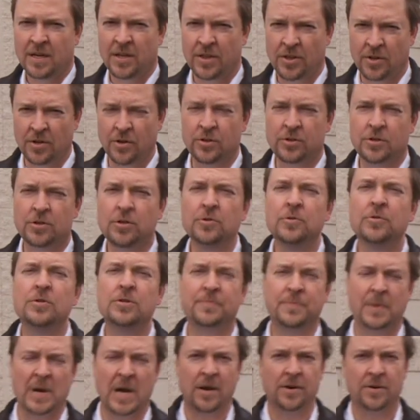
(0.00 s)
There are 2
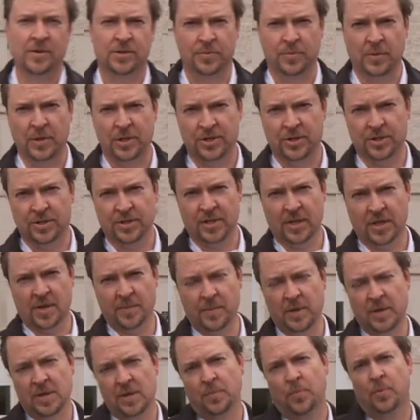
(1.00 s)
spotter switches that can
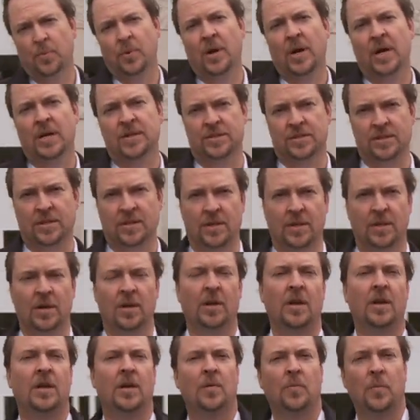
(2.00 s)
be depressed
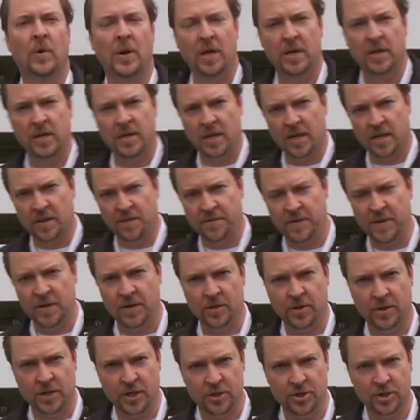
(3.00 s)
when the
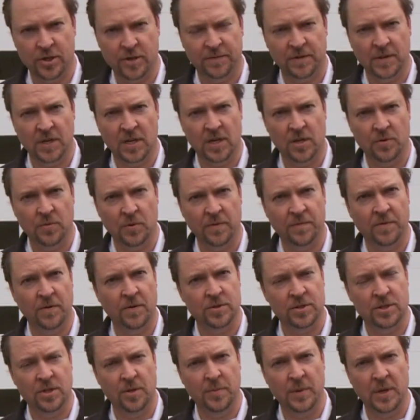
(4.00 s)
vehicle gets shifted into
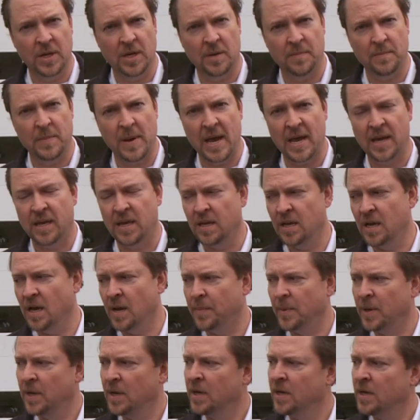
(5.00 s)
reverse and you begin backing
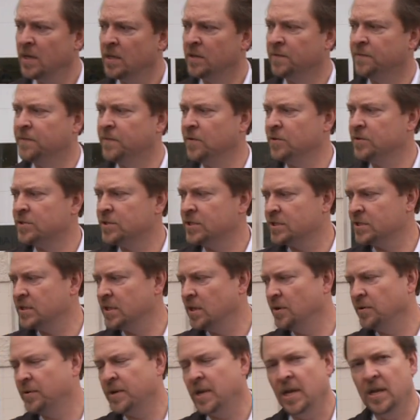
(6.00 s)
up. The first is
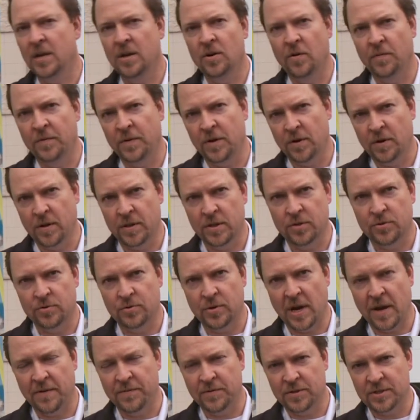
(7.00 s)
located over here on the
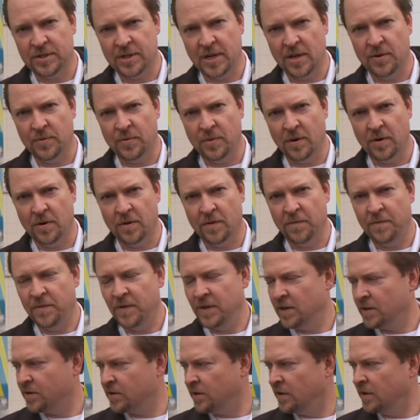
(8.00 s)
driver's side rear of the
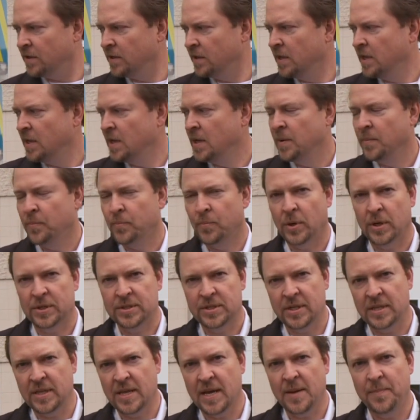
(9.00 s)
vehicle.
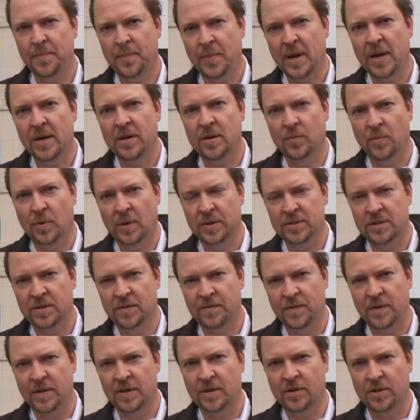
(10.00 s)
Pressing that button once the
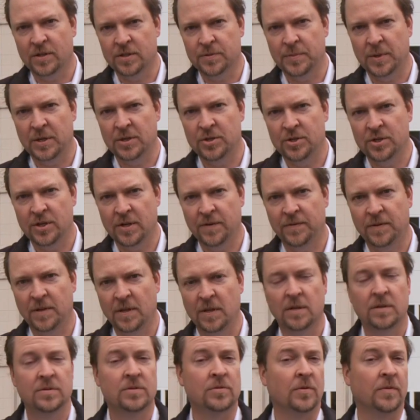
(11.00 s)
vehicle has been shifted.
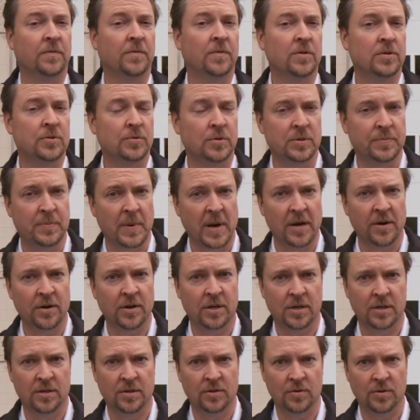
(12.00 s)
So a first responder
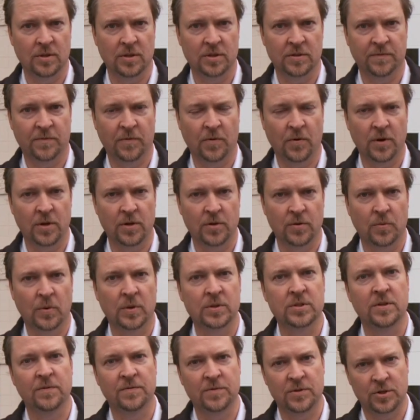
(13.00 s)
can do this for you
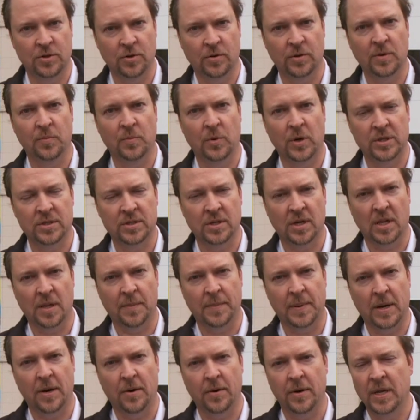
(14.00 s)
once you've shown them what it's all
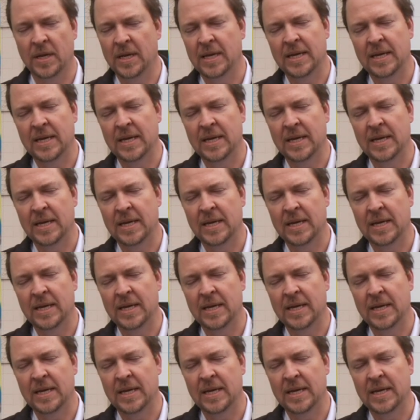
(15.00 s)
about.